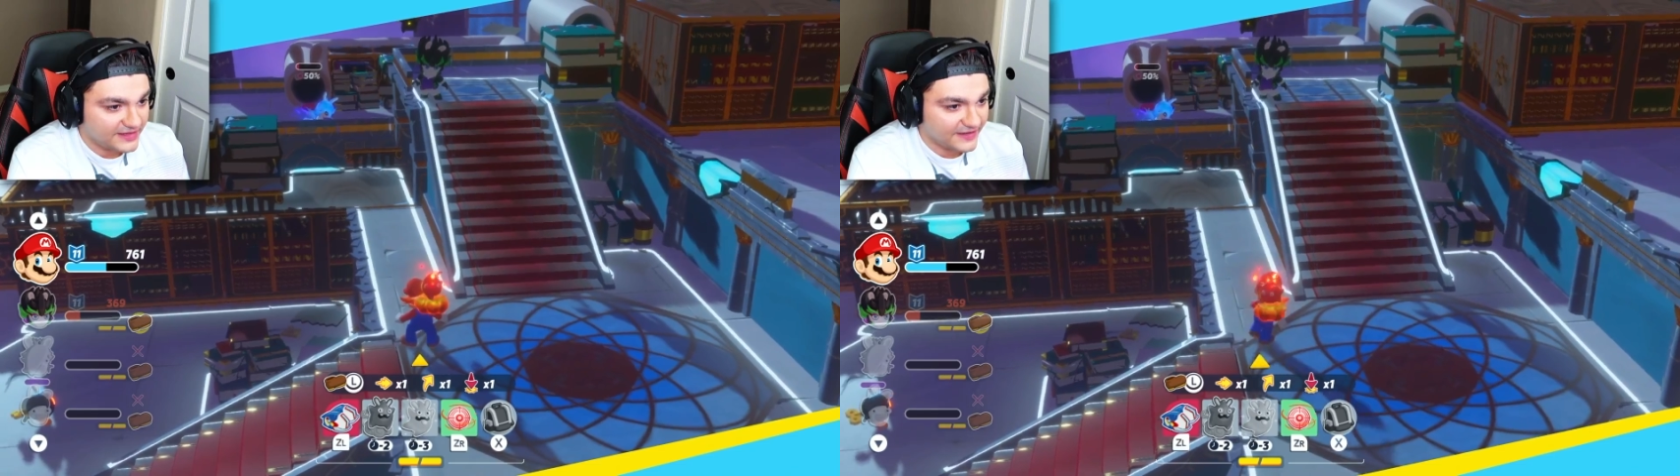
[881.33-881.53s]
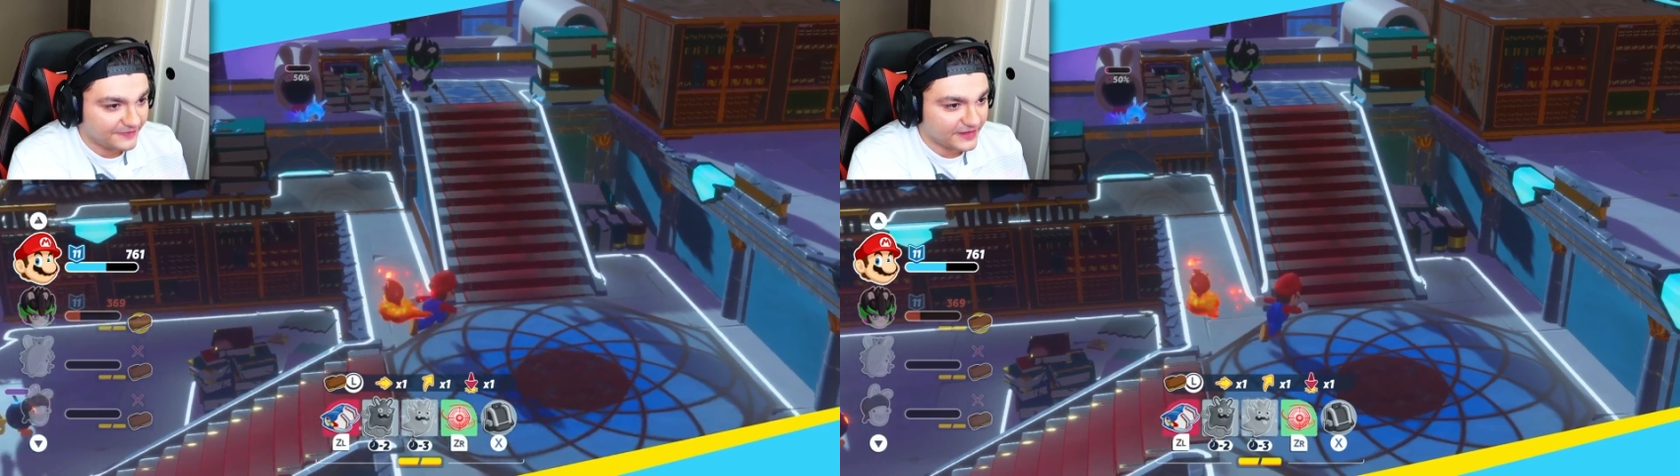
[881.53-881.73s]

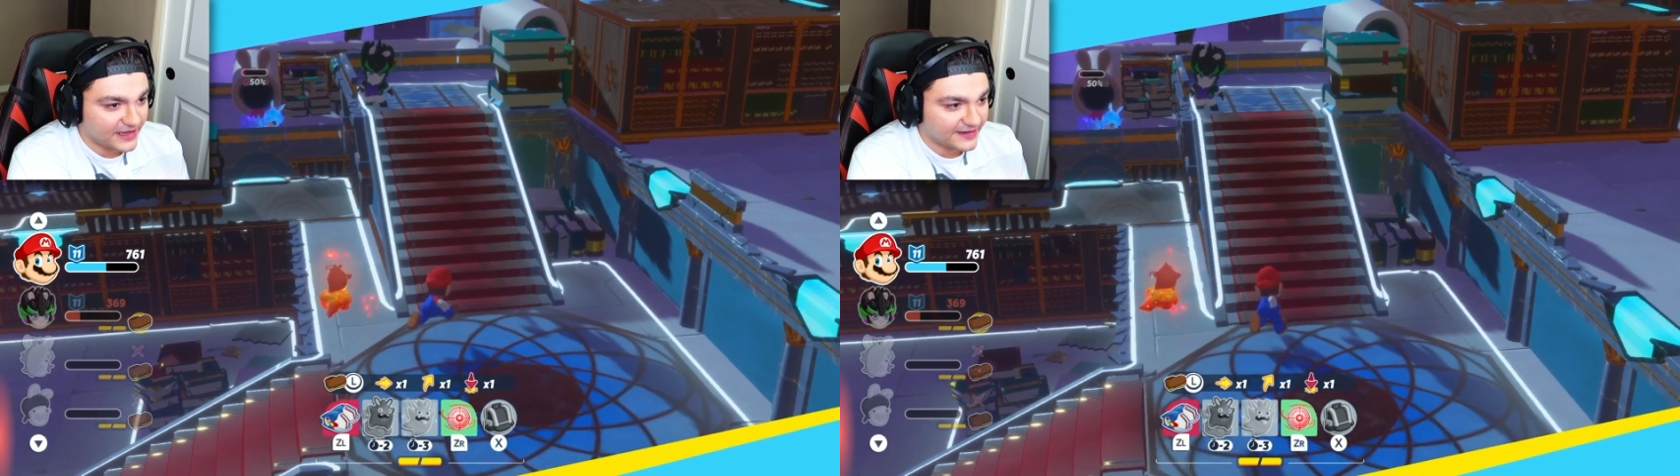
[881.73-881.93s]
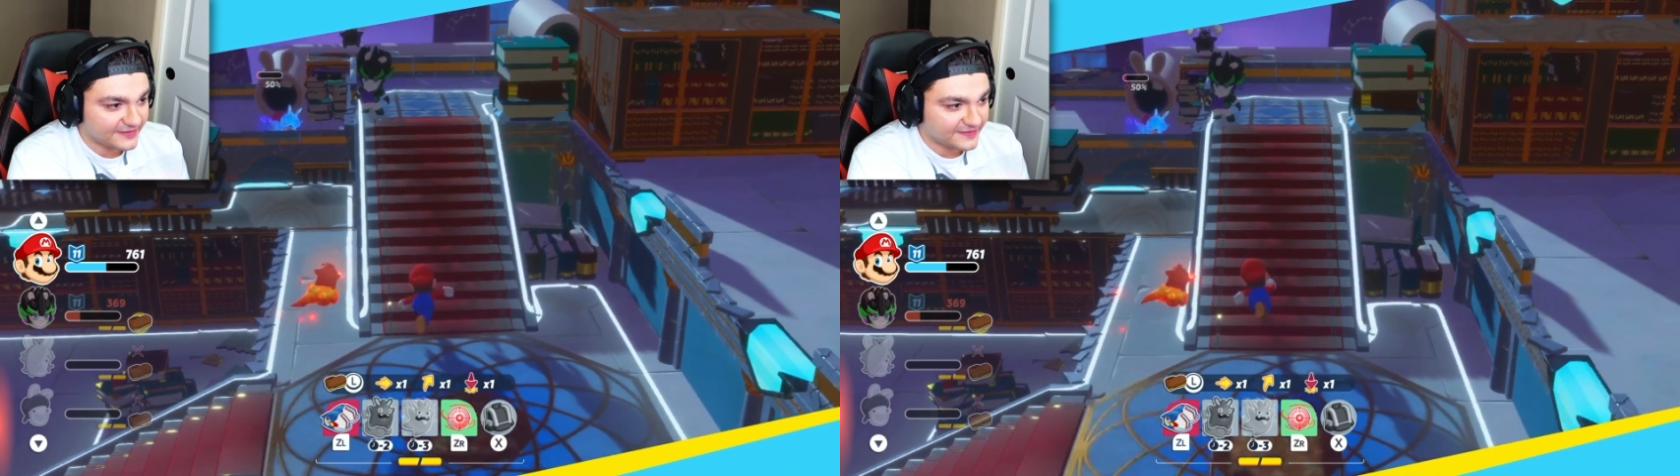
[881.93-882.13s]
We definitely
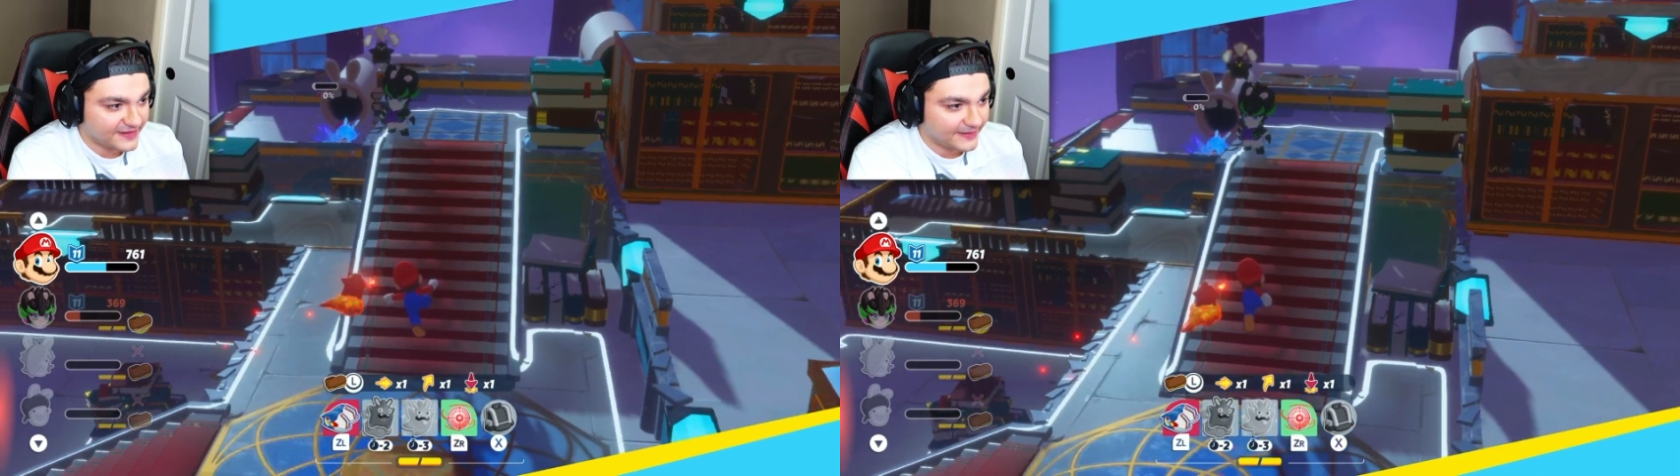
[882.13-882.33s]
got it this